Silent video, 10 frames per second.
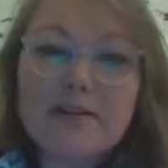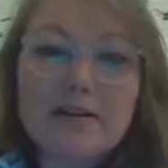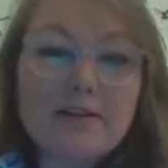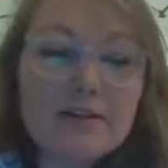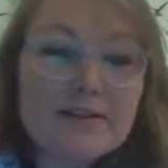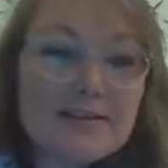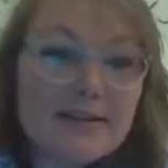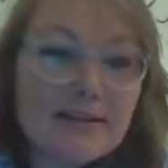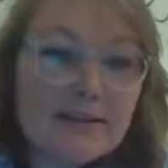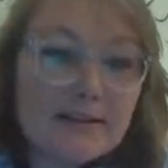And you can
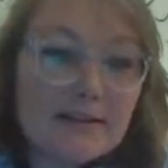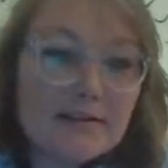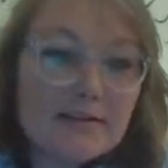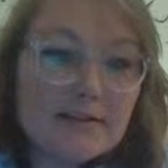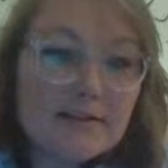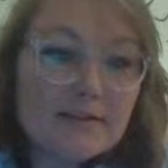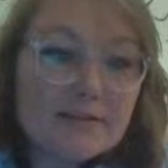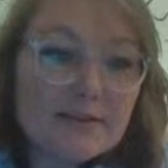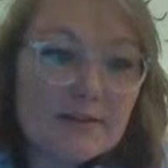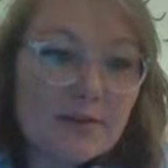see here that
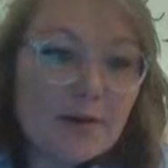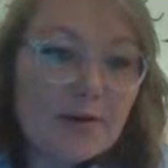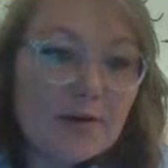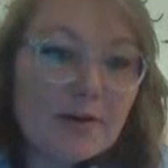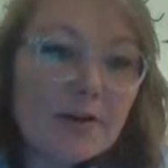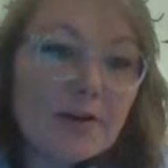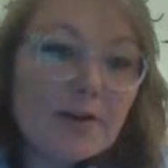0